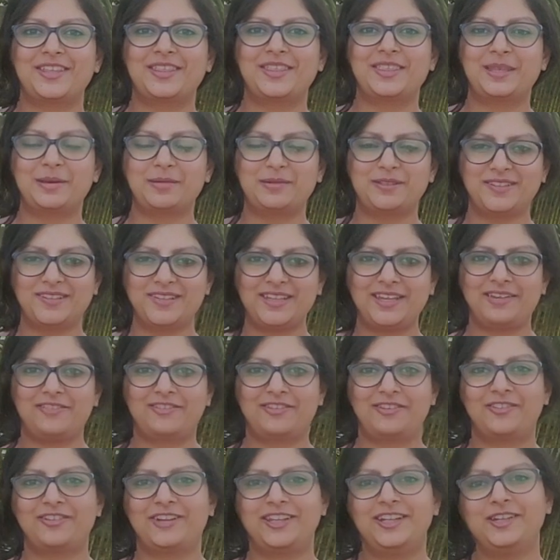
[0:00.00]
Namaste
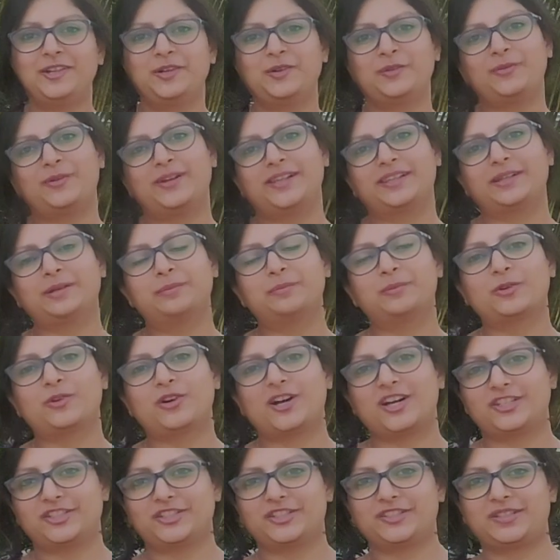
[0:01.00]
everyone, welcome to
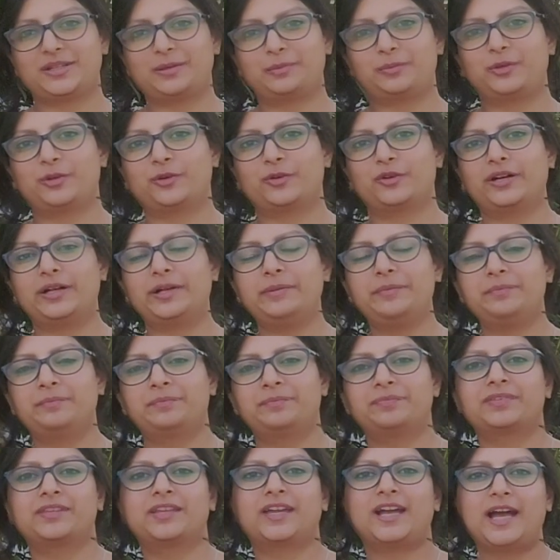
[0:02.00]
Arsha Samyoga.
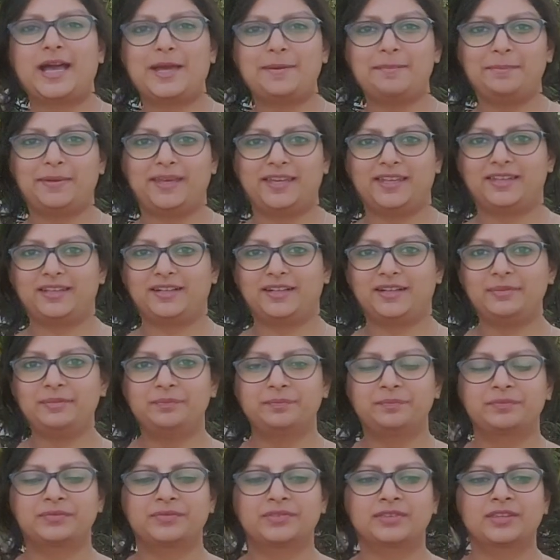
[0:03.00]
I'm Medha.
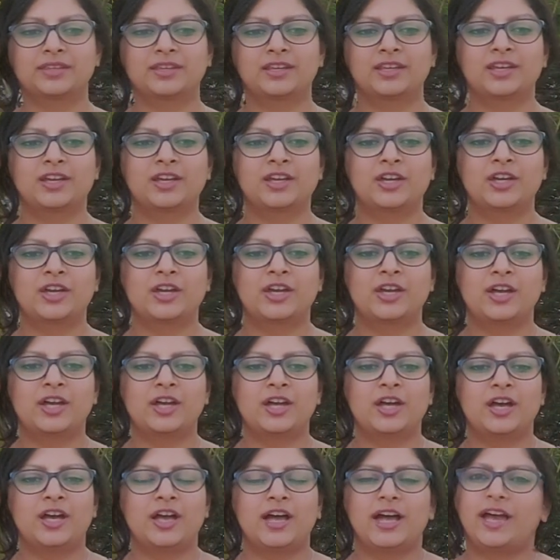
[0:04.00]

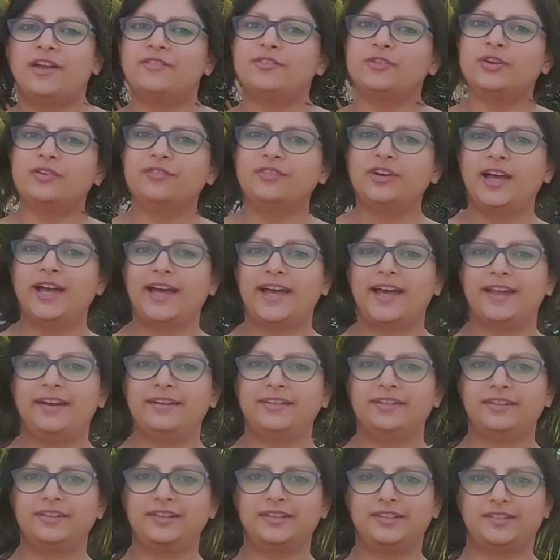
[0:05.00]
Have you ever
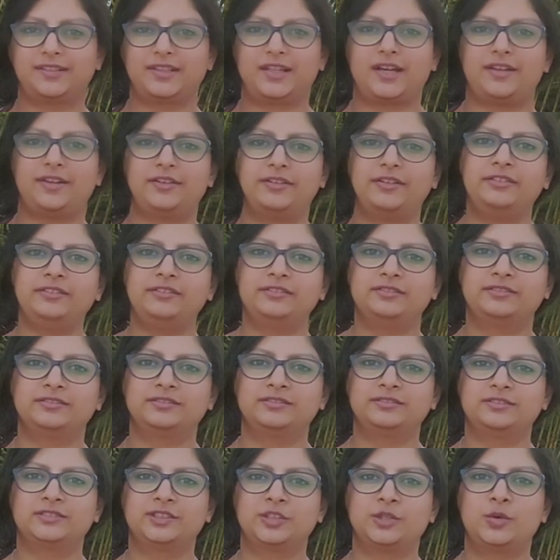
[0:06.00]
had a desire?
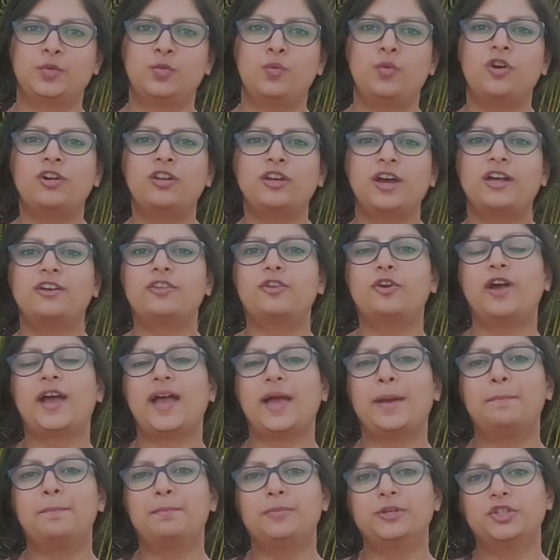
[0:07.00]
What are your
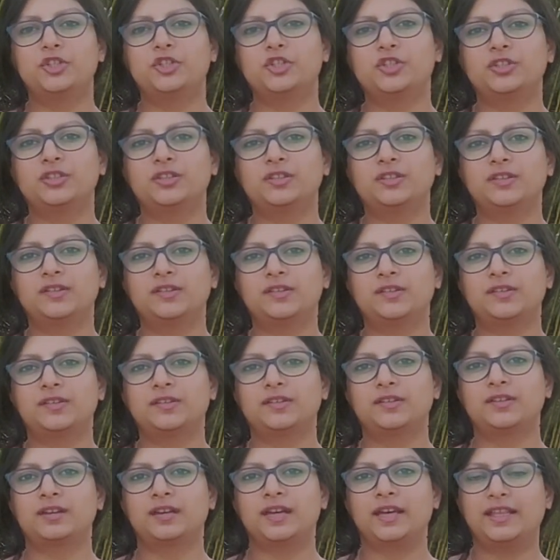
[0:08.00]
ambitions
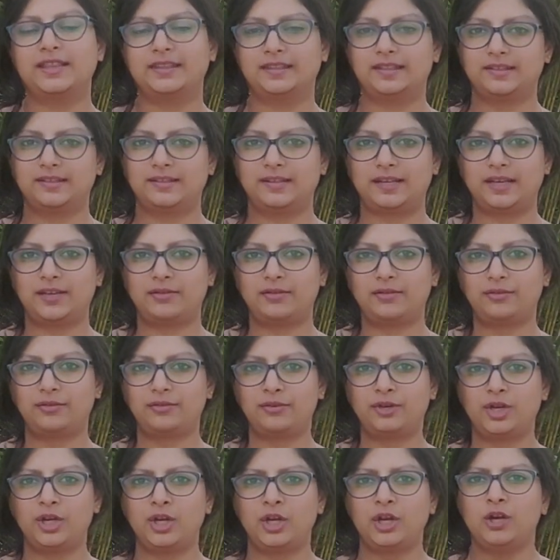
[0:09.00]
in this life?
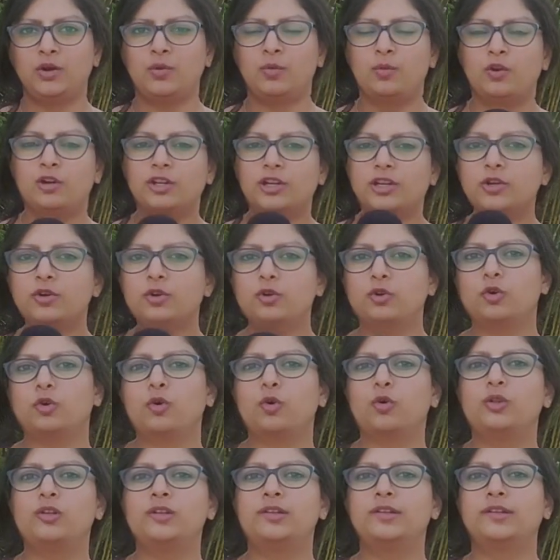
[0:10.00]
What are your
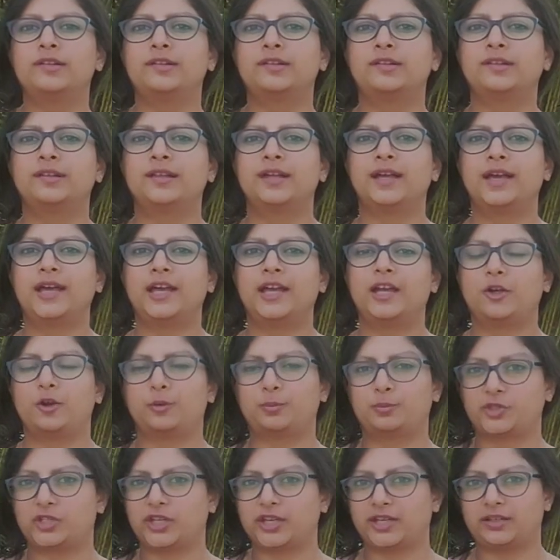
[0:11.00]
goals and
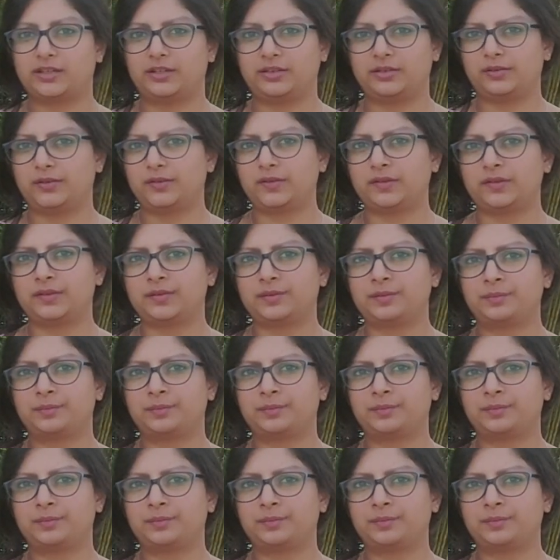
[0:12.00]
objectives?